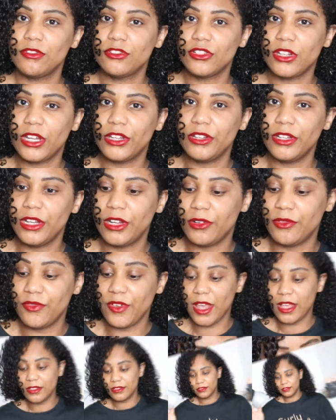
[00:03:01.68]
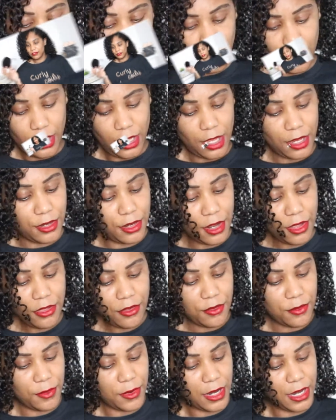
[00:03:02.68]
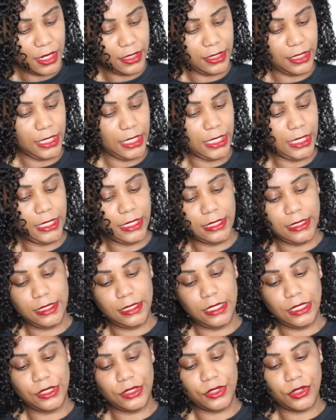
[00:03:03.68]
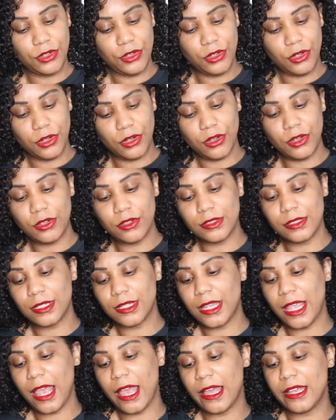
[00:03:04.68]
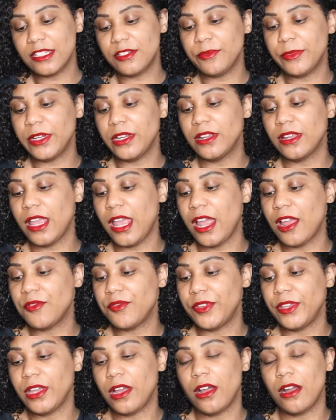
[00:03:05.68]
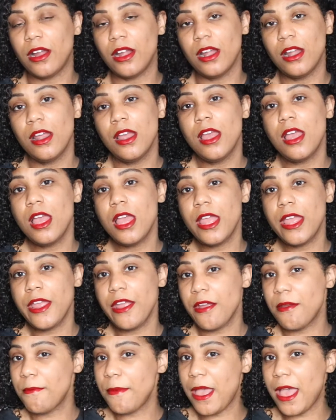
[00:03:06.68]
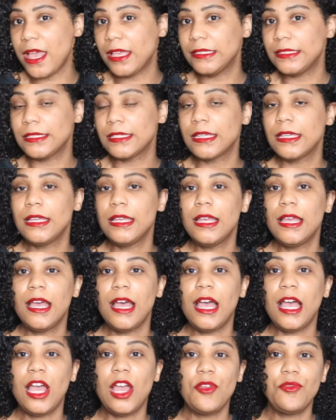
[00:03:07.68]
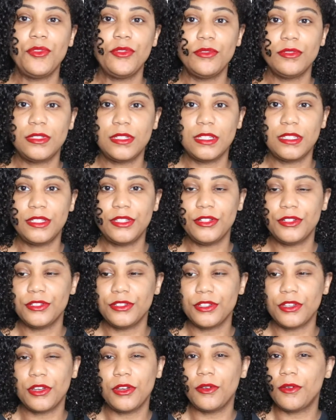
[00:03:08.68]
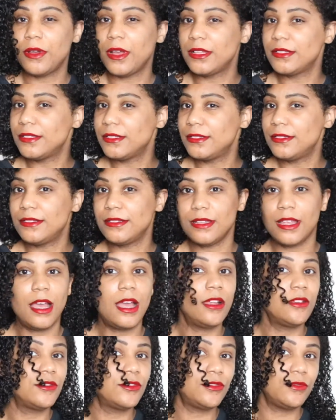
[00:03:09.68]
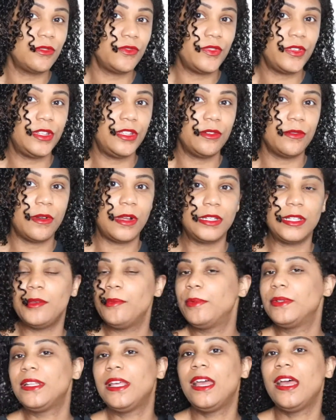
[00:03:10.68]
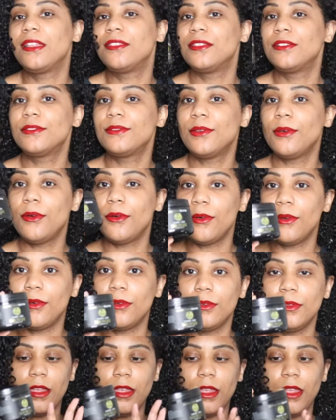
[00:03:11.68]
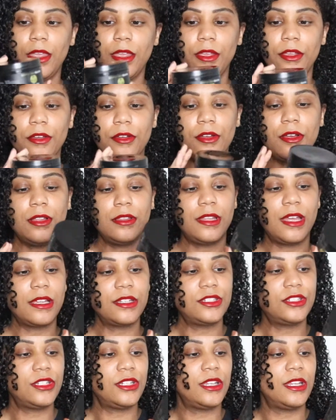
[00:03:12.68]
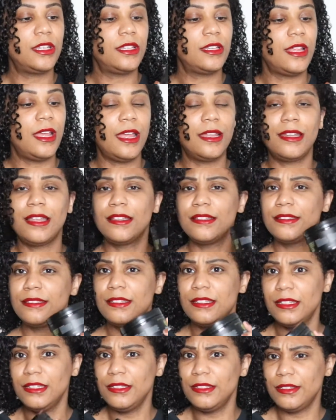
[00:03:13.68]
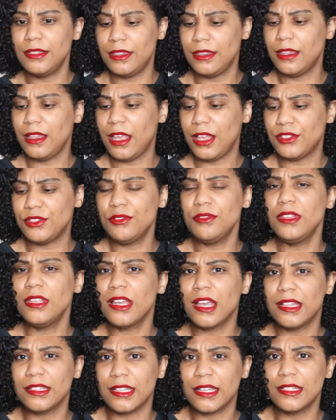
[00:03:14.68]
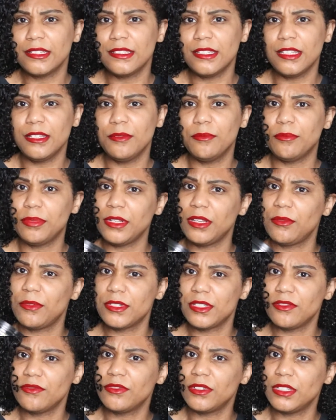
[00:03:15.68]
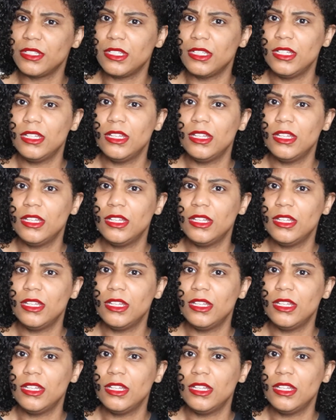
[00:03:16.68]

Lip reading: dry your hair faster. Another one is this Curls Cashmere and Caviar hair mask. I've used this years ago. I did not do a video on it, but I had this whole hair collection, and I do think I liked it, but I wasn't really